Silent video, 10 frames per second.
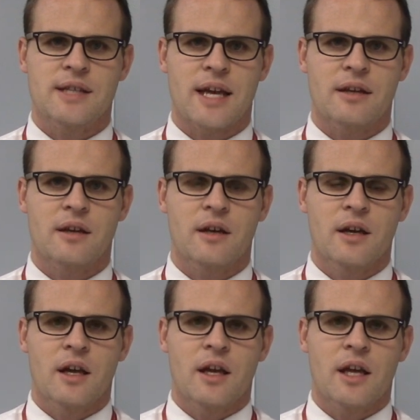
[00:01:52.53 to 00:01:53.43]
And
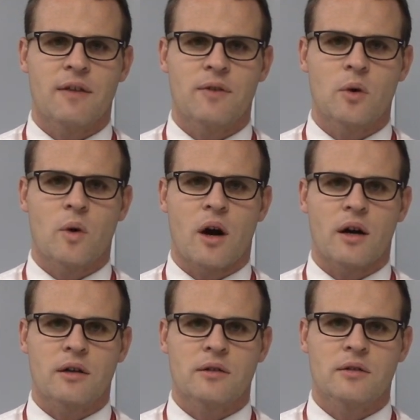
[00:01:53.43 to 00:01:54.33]
if you
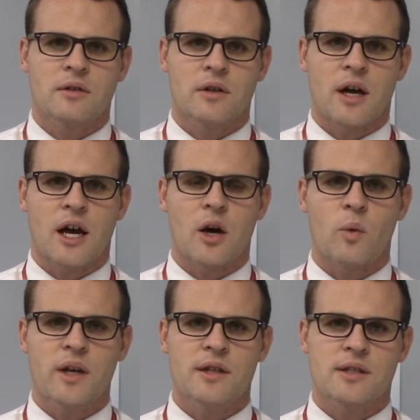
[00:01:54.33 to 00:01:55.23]
are uh, a
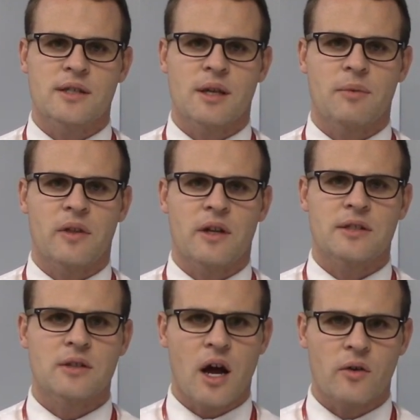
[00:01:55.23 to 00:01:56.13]
witness to something that
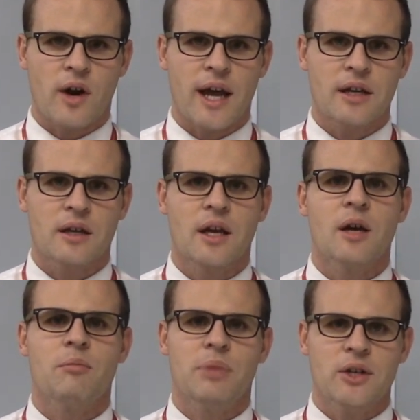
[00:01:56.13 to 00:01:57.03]
is not right,
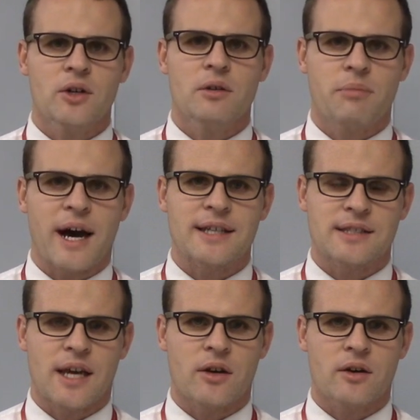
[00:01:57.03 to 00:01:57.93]
be a good
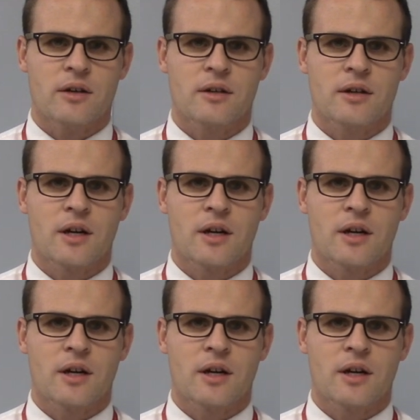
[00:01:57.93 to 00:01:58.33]
bystander.